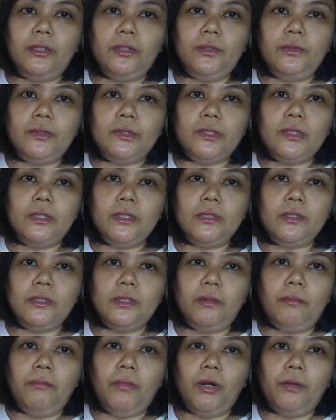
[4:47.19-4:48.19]
using
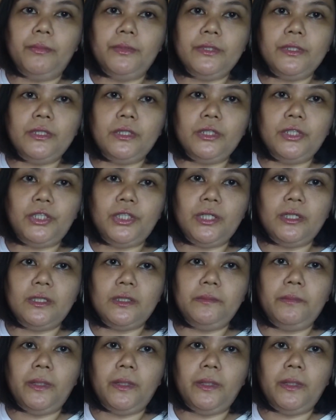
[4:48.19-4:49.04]
some bubble stitches,